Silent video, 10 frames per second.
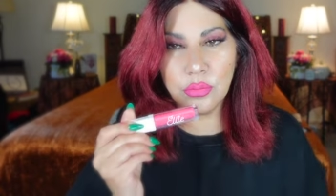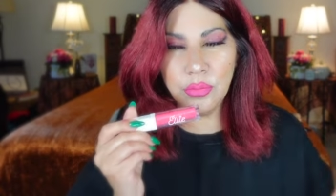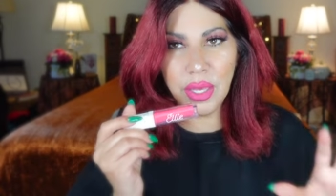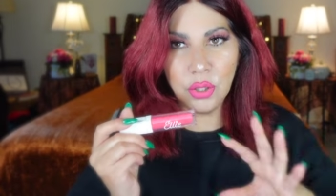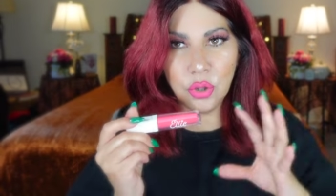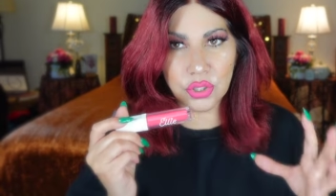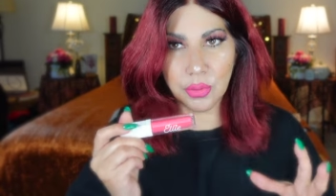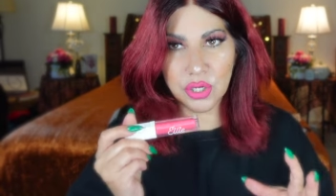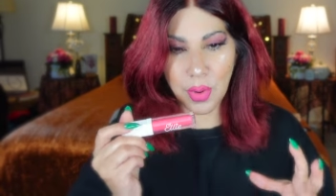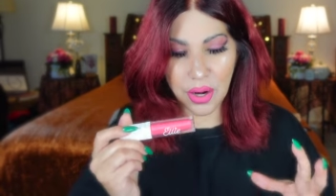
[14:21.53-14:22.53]
made it look
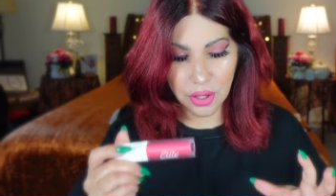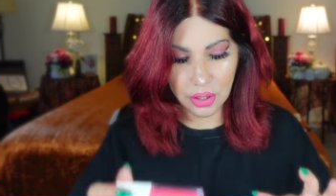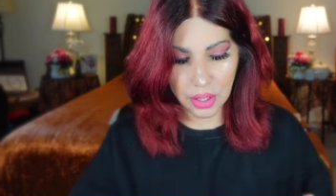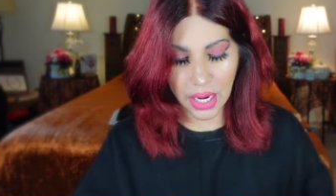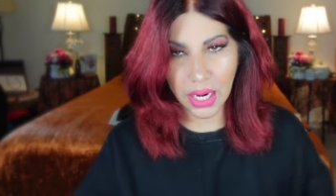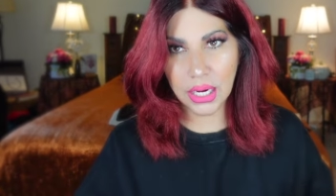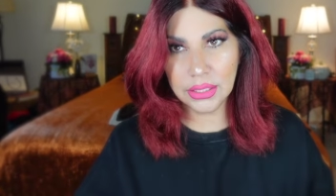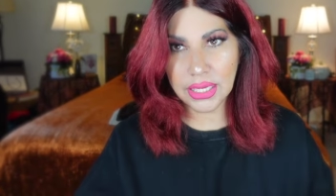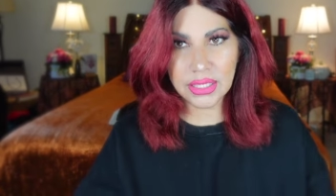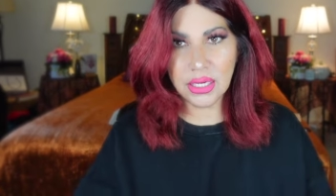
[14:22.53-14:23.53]
so much better.
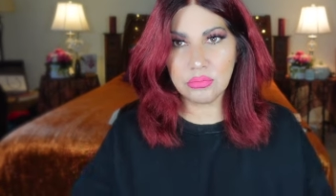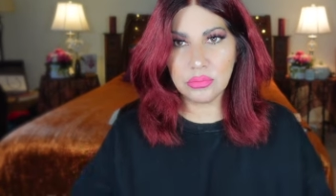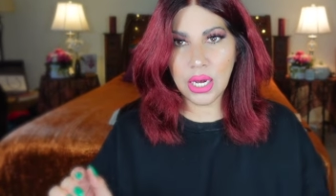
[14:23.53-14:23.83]
And that's it.